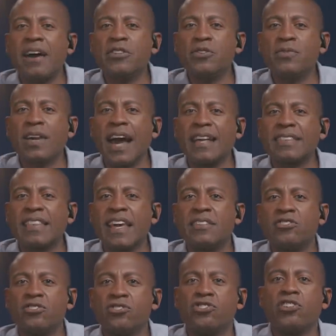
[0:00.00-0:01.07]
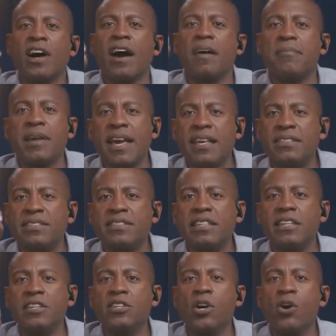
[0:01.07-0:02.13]
how you got that job as
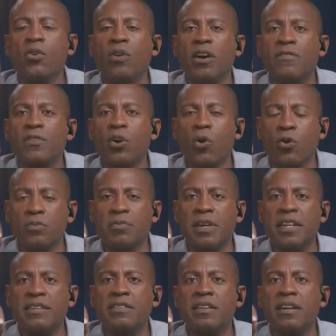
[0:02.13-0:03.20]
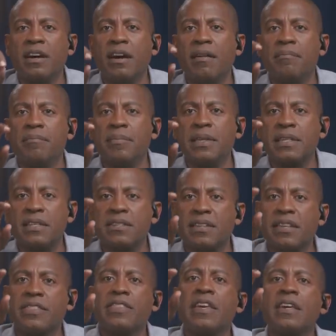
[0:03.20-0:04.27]
CEO of Goldman. Because
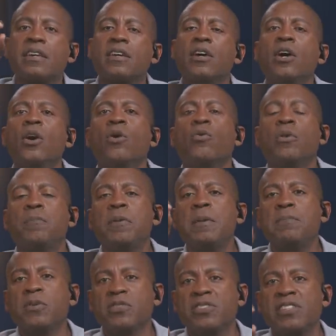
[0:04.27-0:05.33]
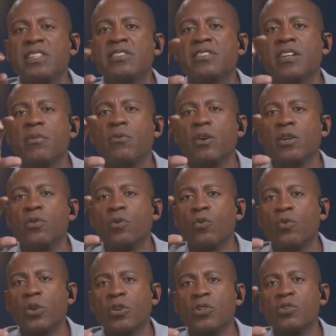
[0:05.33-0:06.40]
I think when people see someone
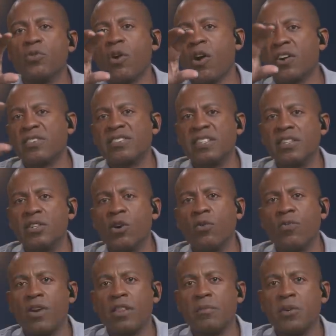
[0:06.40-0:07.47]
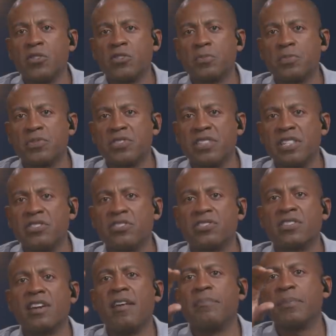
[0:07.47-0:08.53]
where you are, CEO of one of the most
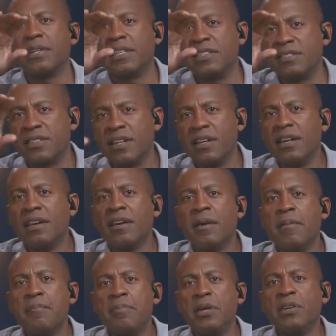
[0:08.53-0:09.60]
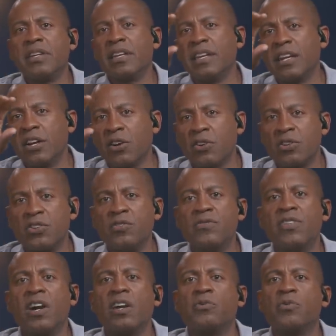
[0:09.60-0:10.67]
prestigious companies, billionaire,
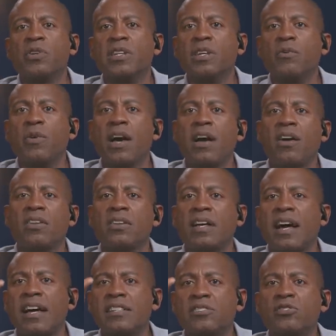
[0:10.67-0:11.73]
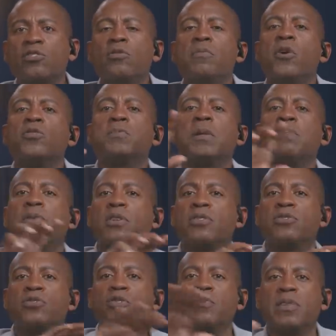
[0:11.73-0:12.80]
you've done really well. I assume most people
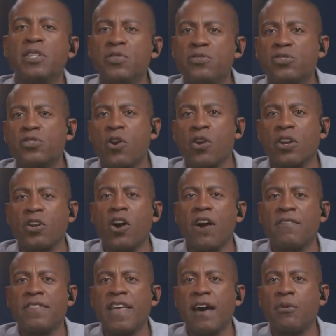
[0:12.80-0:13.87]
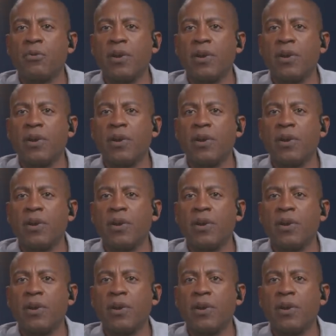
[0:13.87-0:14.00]
assume that you started off that